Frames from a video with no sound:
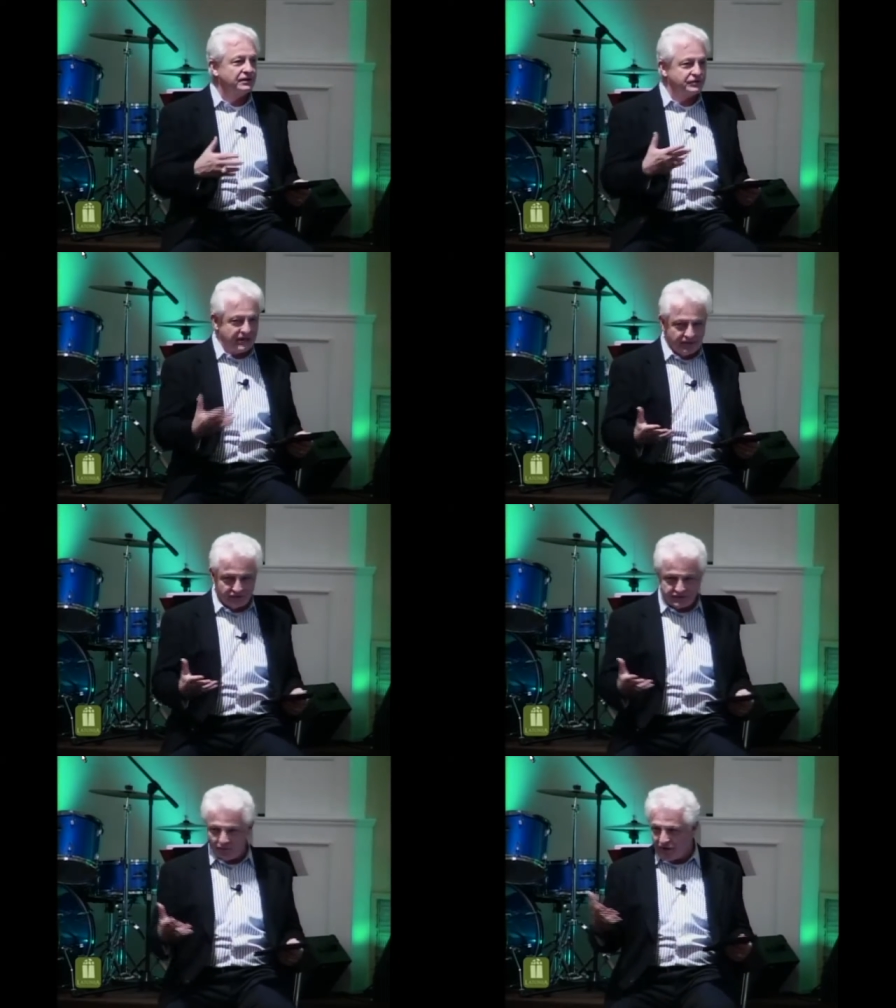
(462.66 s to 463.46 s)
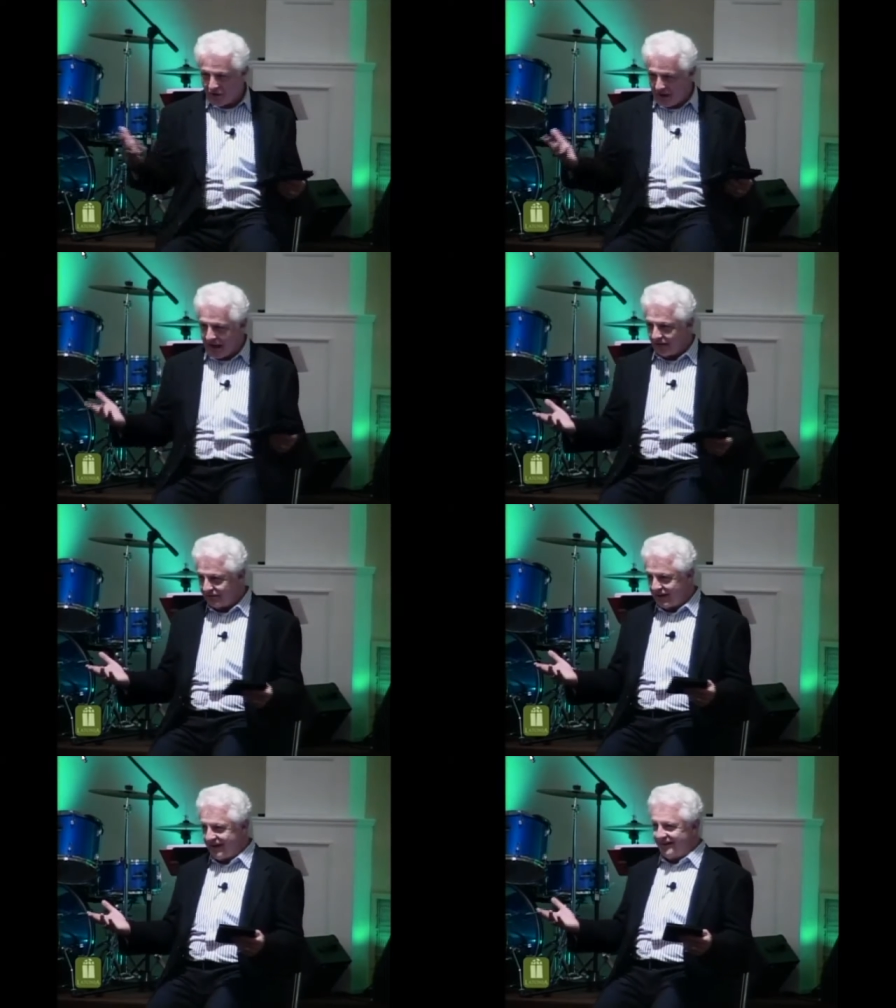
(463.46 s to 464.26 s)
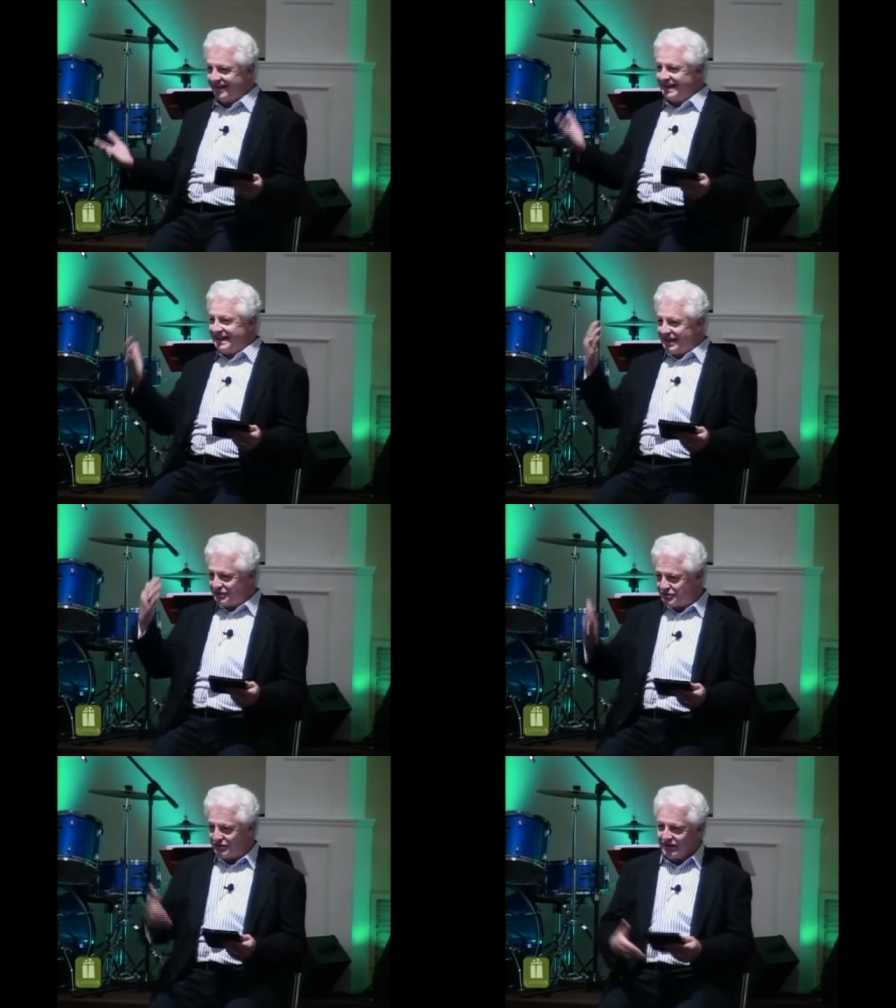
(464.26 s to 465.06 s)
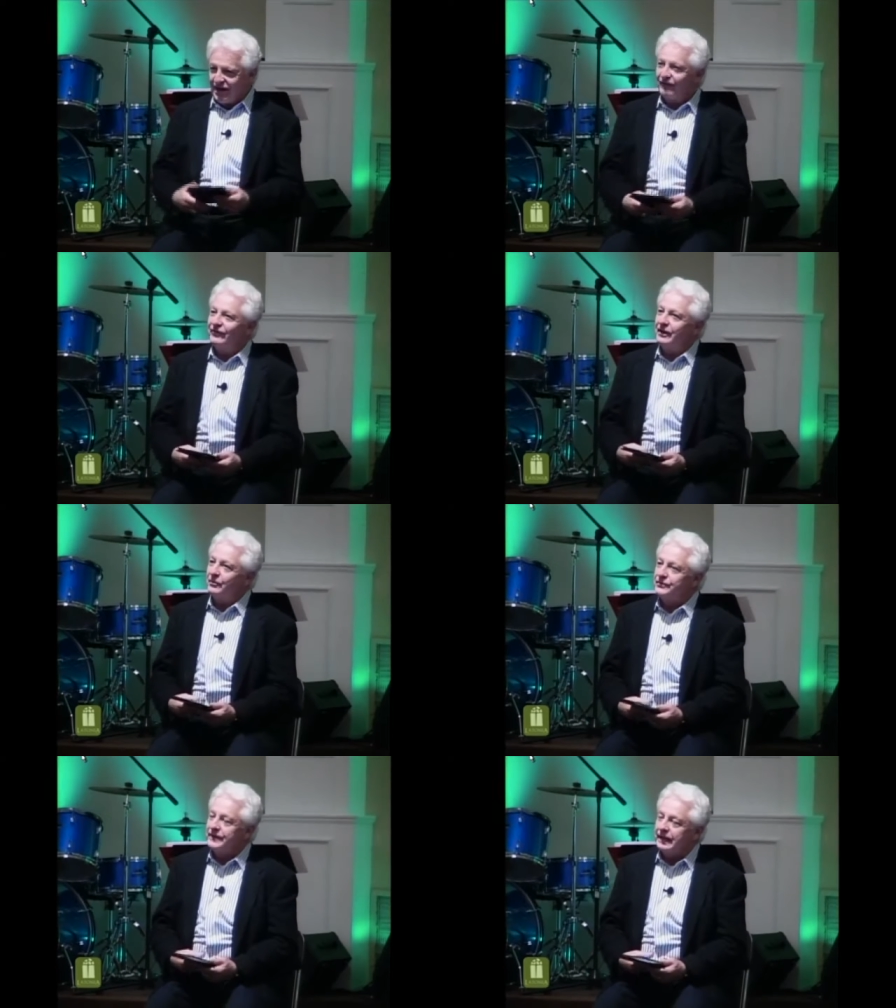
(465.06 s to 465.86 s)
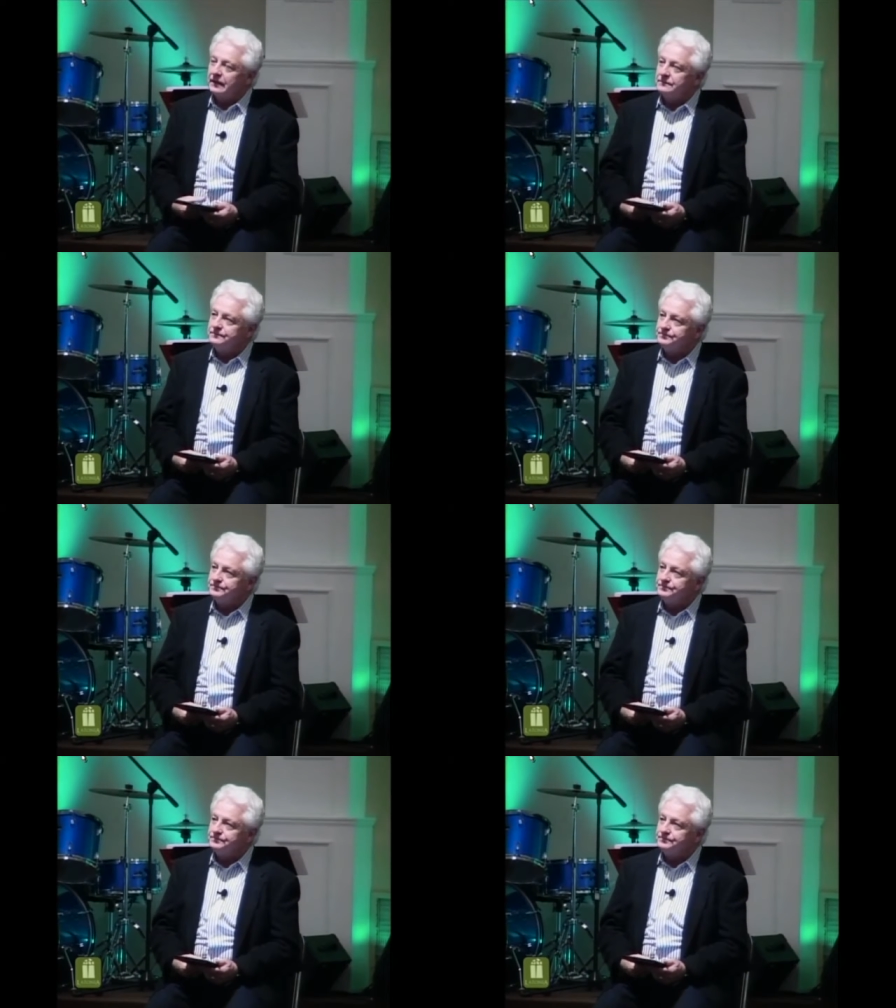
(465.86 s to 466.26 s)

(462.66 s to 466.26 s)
channels that we all have now, and sure enough, it was there.